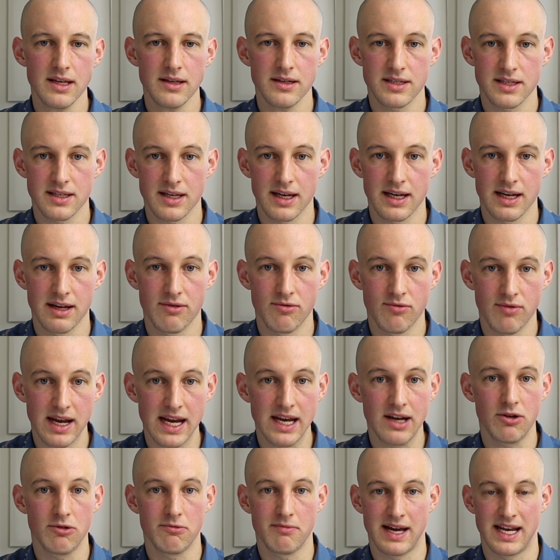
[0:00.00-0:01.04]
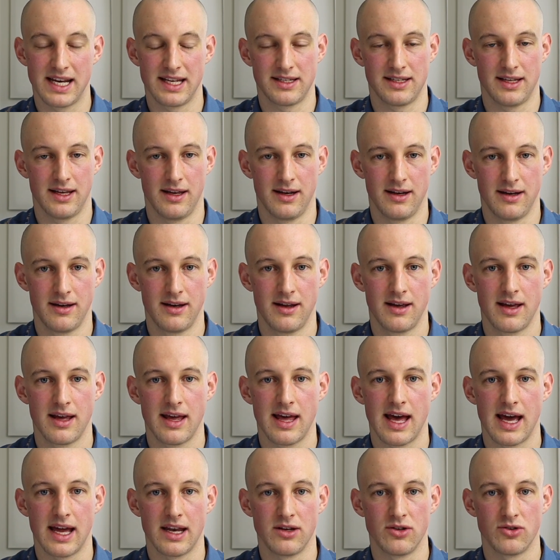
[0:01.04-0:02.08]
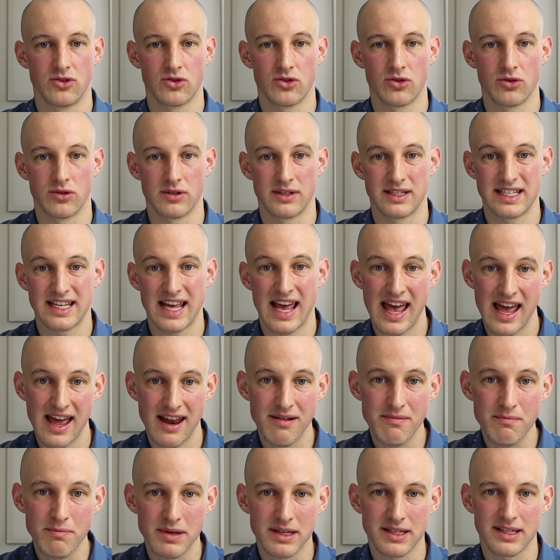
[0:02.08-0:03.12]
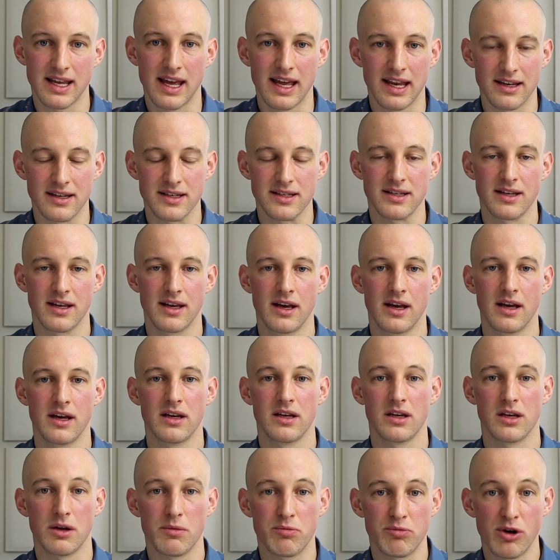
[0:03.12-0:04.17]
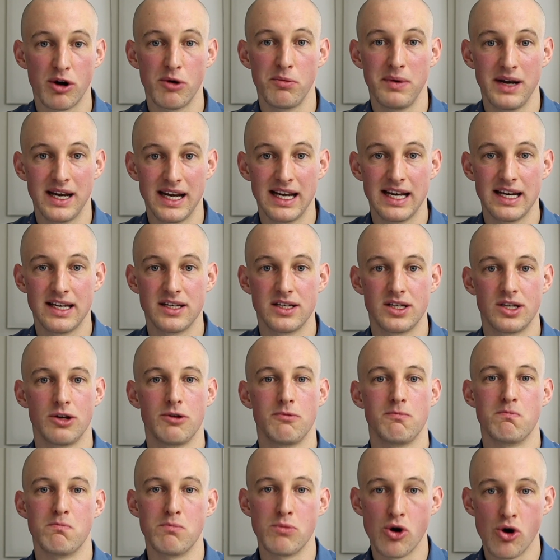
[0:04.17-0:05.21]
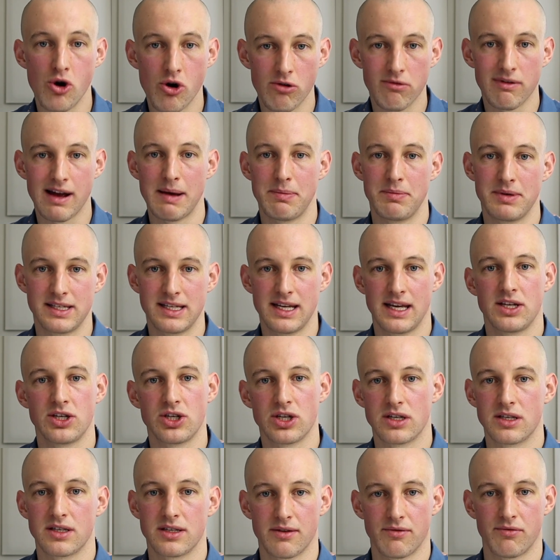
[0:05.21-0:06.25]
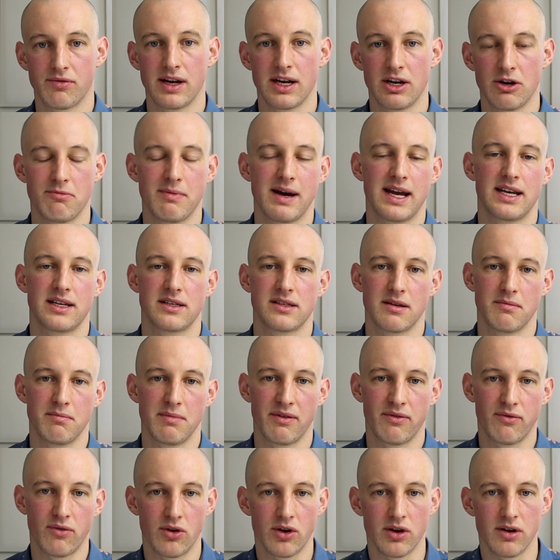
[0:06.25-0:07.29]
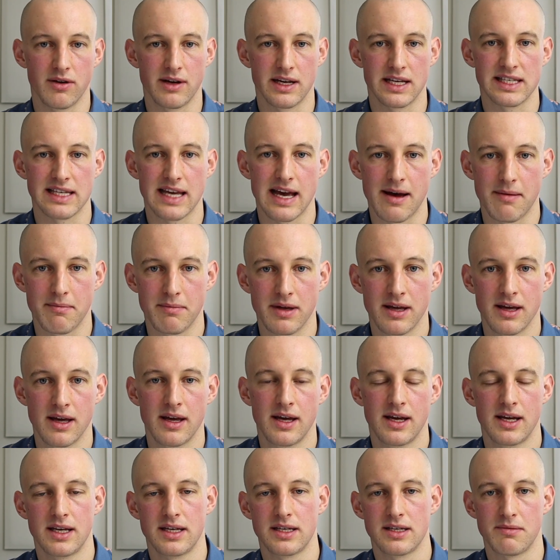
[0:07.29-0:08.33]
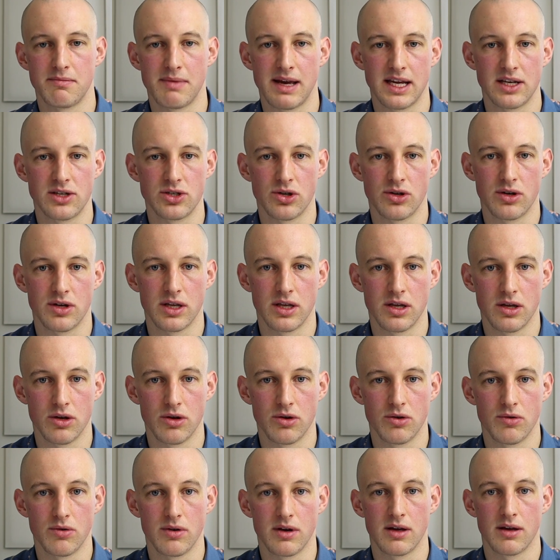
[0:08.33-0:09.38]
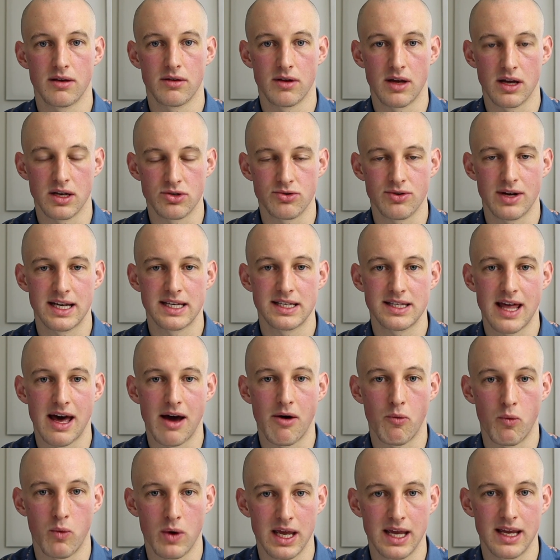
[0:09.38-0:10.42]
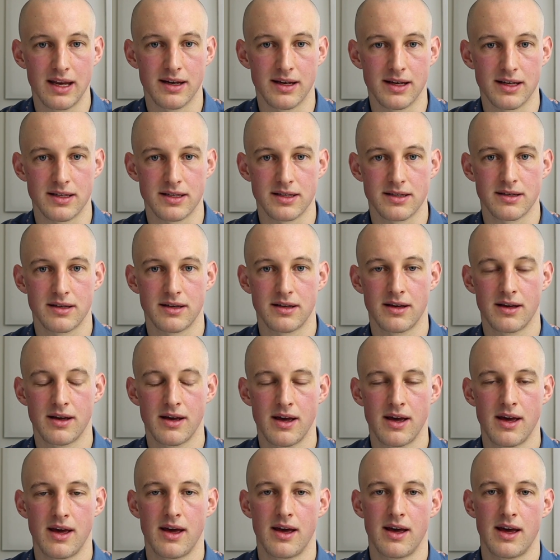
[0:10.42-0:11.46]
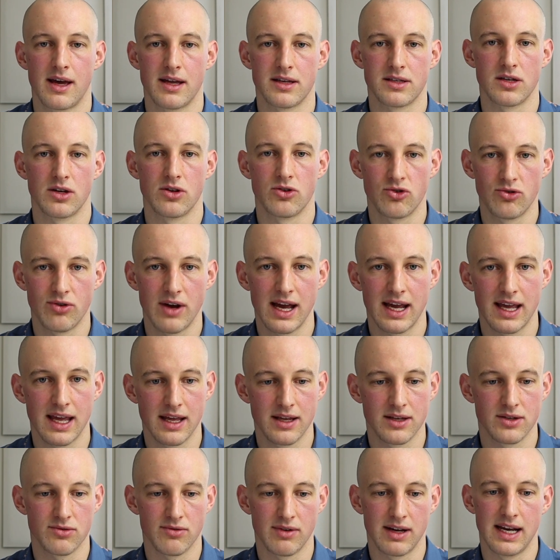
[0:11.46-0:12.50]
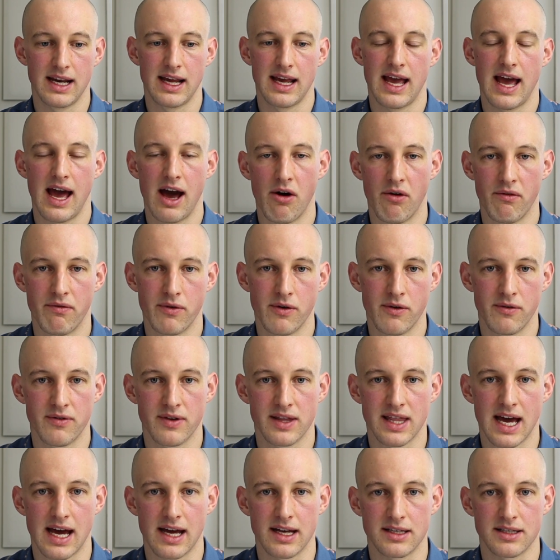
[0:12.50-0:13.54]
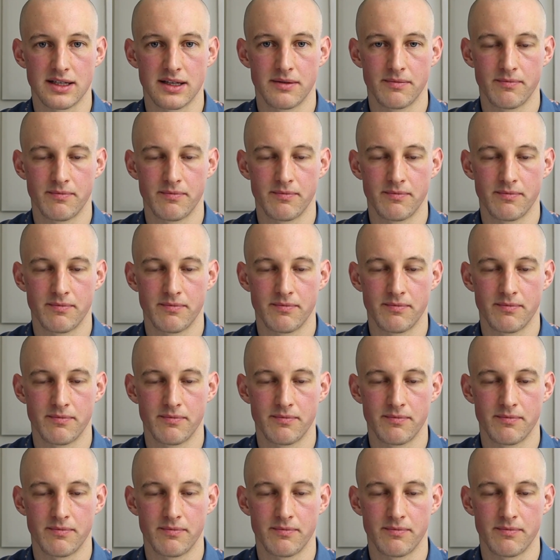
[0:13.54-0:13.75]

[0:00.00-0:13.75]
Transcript: study renal medicine and you score 10%, you probably need to do more repetitions of renal medicine before your exam to make sure you address that weakness. So tracking is really helpful for that.